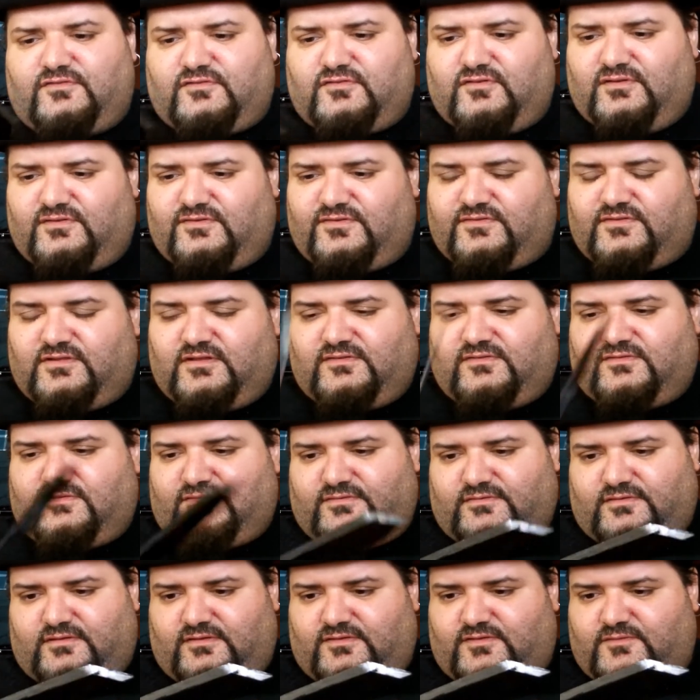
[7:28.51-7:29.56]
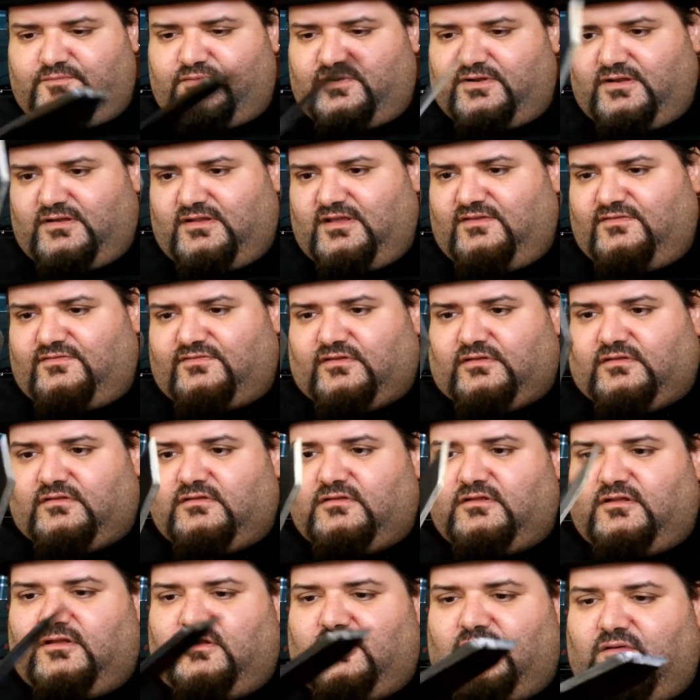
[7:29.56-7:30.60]
good. It's pretty decent,
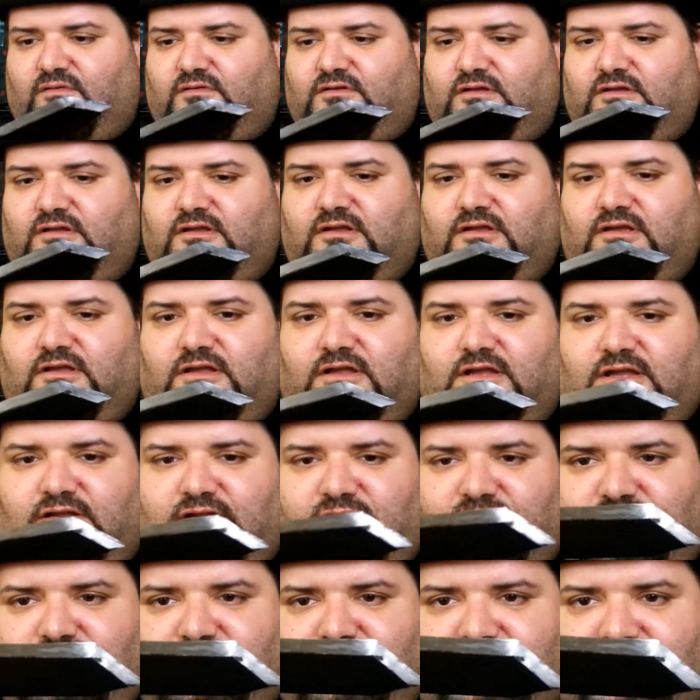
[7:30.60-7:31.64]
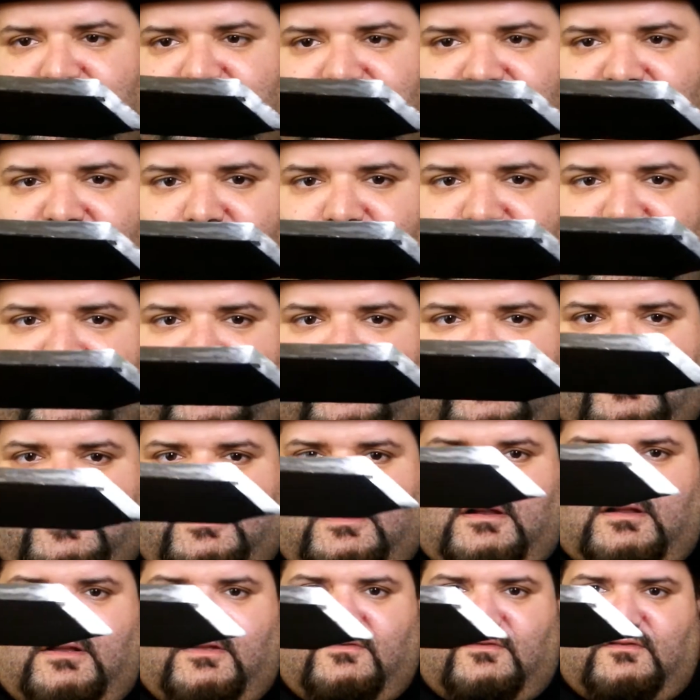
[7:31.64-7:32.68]
you know. And he took the time, and he's
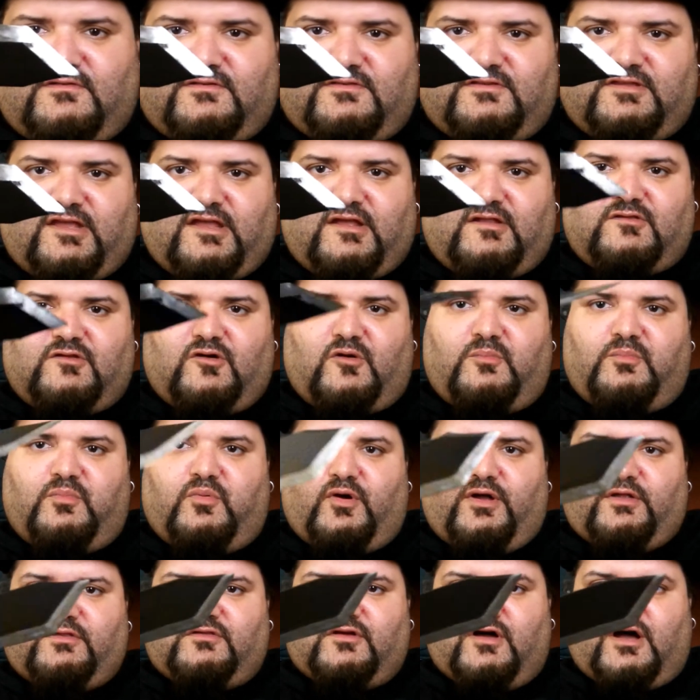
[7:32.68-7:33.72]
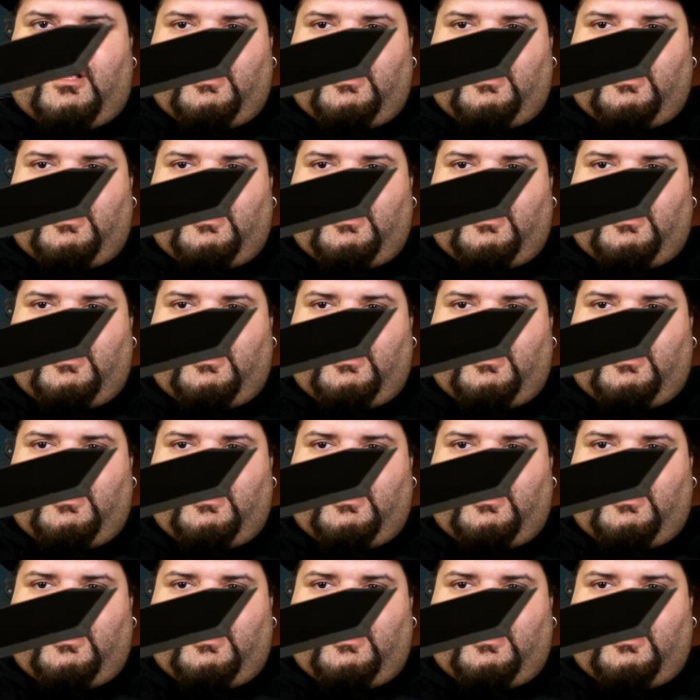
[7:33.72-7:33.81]
got a nice little tanto point